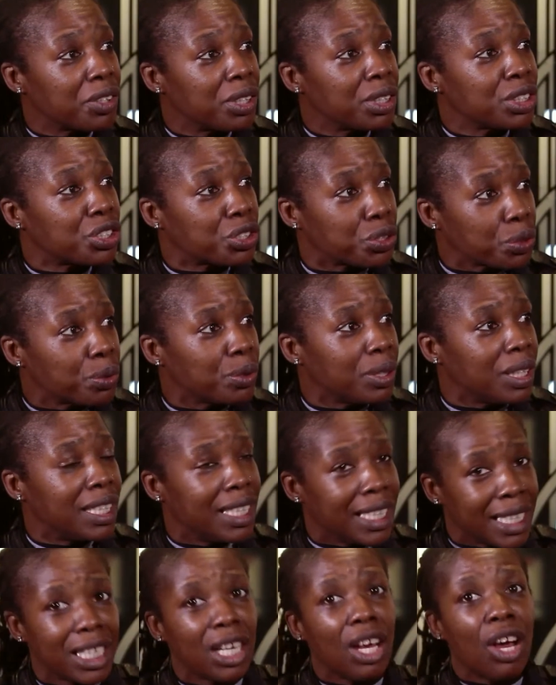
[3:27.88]
very
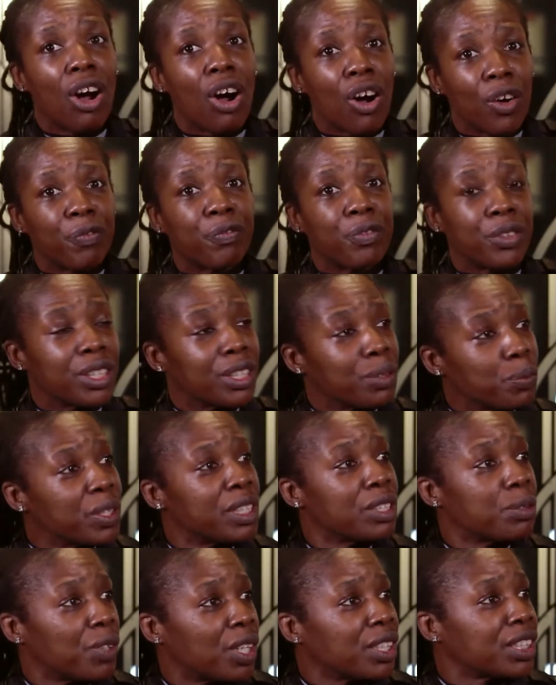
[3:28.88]
shortly, offering a
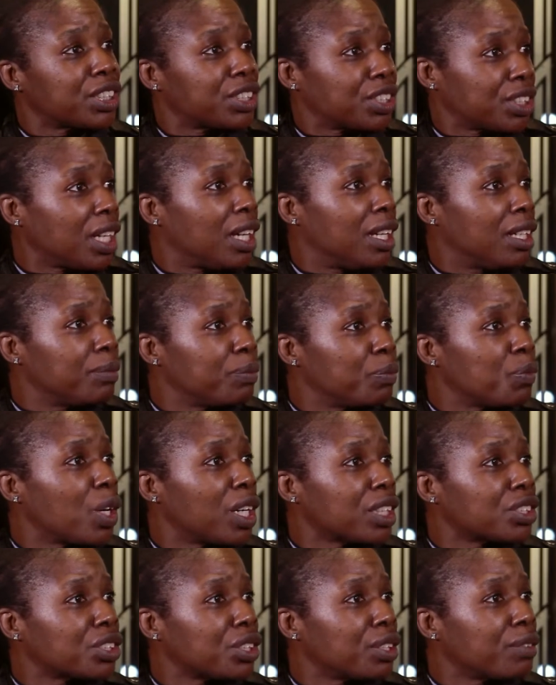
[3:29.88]
Windrush
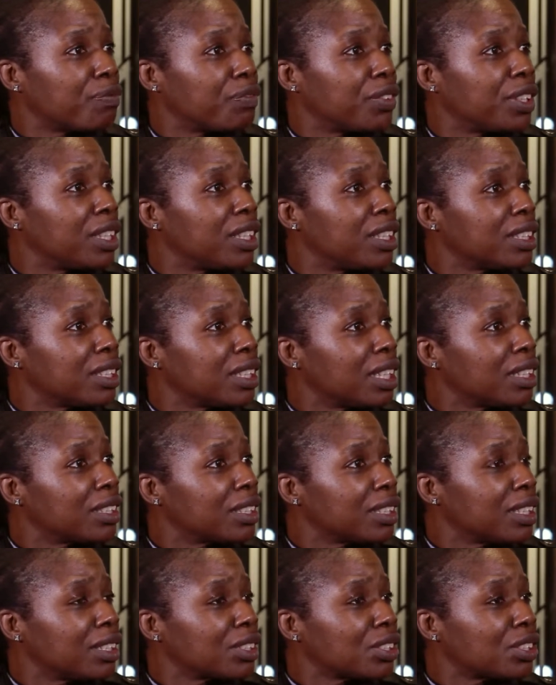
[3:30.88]
workshop for
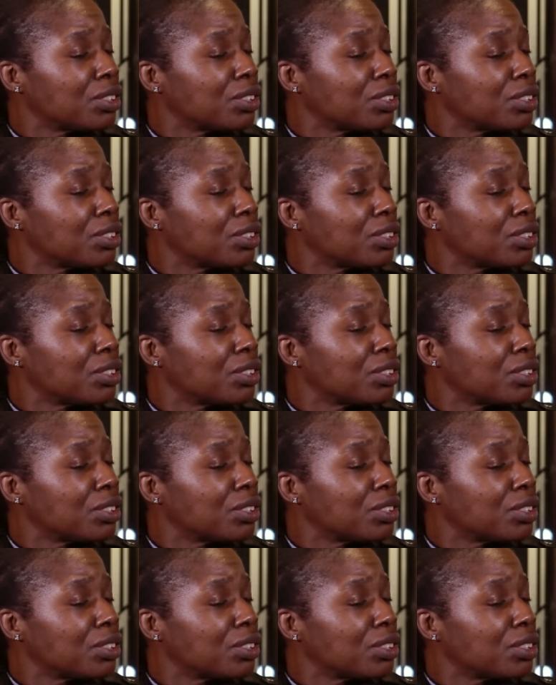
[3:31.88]
young